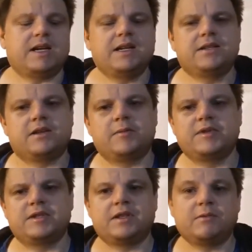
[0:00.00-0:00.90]
Danny
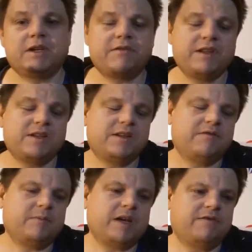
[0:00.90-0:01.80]
Tomo's another one. I've
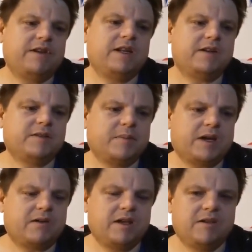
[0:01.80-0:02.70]
actually even made videos
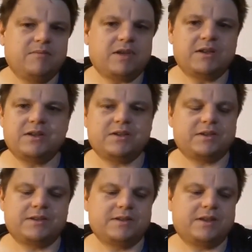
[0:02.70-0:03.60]
about him. But I
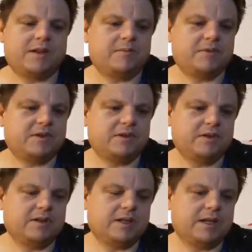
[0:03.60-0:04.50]
just,
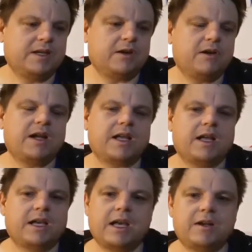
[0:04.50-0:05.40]

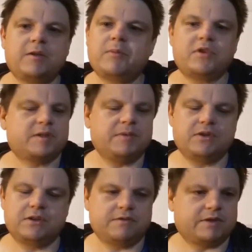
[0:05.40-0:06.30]
again, I
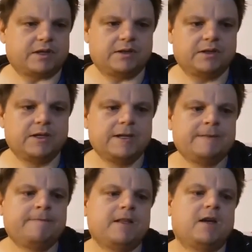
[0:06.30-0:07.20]
possibly shouldn't have done.
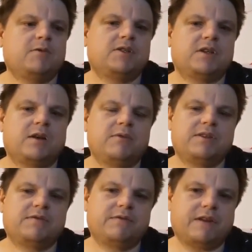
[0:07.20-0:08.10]
I
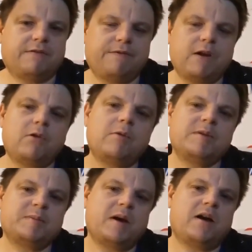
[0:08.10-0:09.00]
felt I
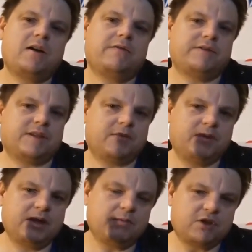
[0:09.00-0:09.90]
was part of
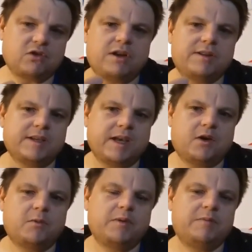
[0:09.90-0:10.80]
something. I'm trying to
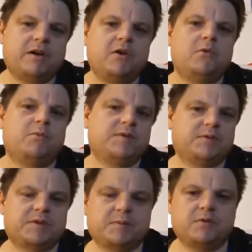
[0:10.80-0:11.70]
help in my own
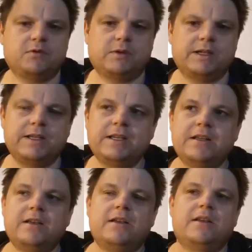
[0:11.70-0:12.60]
sort of small way,
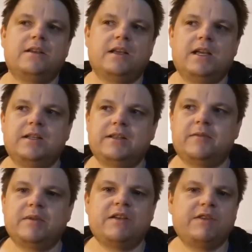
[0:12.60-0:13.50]
and
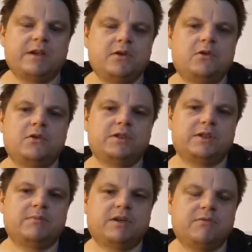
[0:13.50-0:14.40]
I have
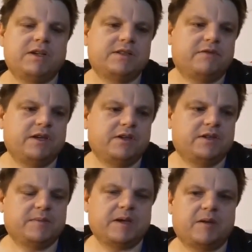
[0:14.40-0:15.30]
ignored my reservations